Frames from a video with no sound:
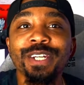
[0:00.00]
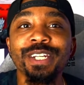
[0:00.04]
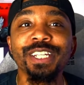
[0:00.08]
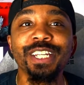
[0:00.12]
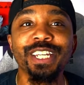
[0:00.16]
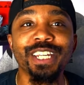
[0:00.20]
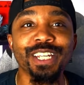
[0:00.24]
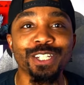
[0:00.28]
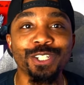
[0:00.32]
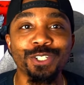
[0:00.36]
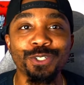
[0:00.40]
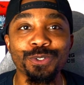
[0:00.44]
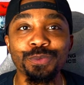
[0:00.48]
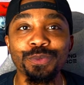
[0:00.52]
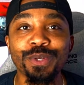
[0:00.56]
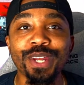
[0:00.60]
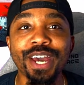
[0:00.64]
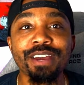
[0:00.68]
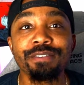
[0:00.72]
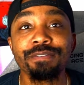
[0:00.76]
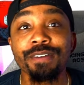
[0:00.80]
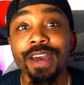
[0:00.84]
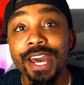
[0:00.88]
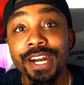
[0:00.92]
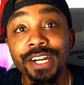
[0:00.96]
a Ginsu
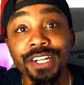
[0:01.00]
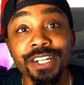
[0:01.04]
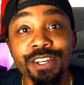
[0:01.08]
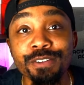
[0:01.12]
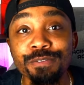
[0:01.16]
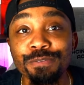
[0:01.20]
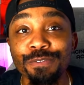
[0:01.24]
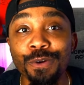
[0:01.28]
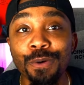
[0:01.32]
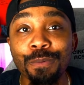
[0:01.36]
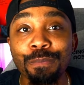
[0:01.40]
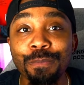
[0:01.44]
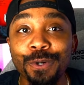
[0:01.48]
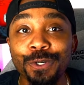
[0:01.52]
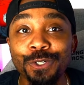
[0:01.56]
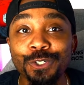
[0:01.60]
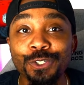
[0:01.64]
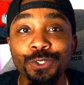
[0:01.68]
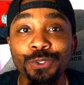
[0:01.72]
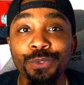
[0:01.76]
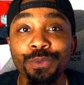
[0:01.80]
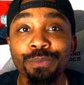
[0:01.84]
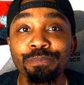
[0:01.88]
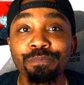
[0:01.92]
knife at an infomercial.